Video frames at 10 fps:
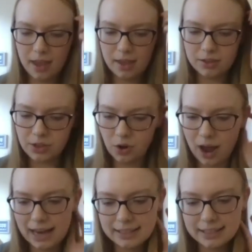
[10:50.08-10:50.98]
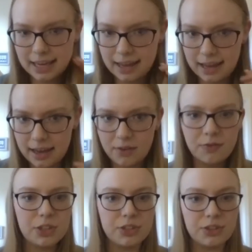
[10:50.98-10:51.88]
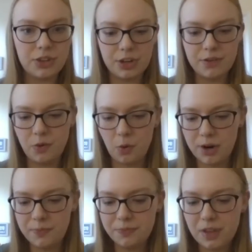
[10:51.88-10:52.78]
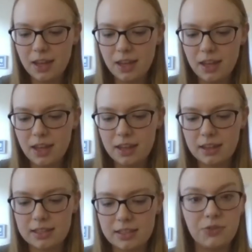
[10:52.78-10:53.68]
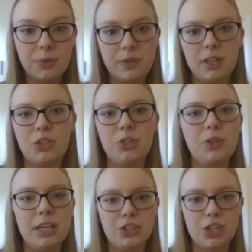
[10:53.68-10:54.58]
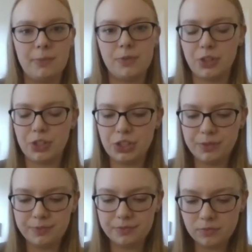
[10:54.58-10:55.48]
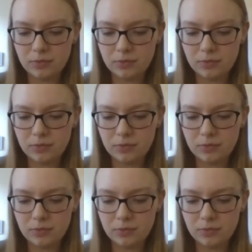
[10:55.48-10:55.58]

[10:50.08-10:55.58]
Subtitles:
So Acts 10, verse 34. This is from the New King James Version.